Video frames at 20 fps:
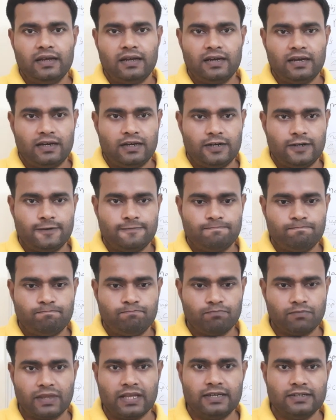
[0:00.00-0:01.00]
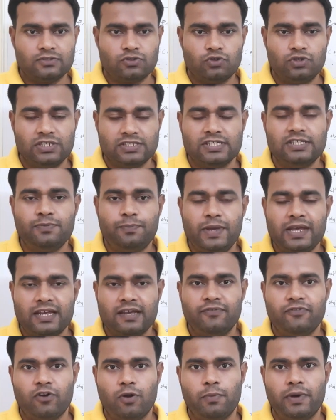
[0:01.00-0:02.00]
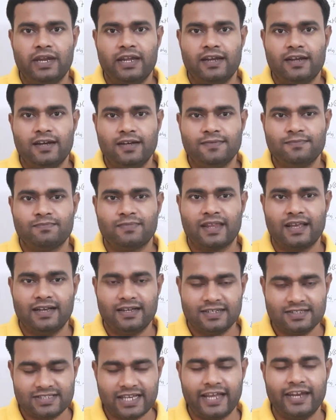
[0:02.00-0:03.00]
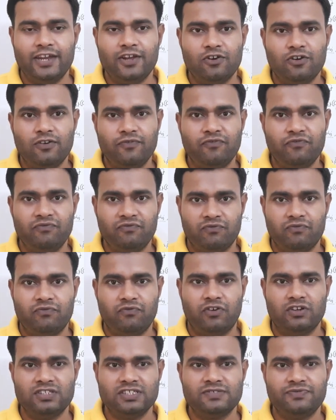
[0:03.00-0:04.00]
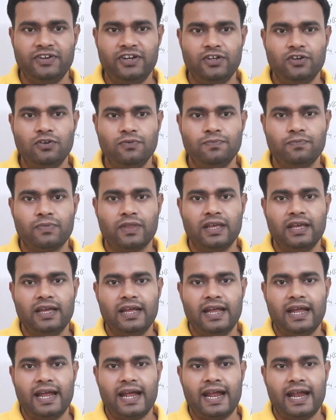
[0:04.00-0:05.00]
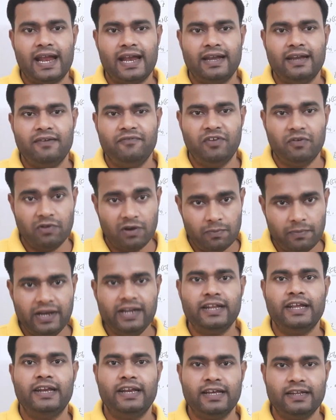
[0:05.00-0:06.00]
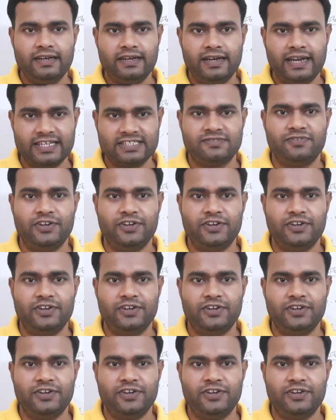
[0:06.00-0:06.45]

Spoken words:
So this is BK from Anikka signing off for this video, and we will meet in our next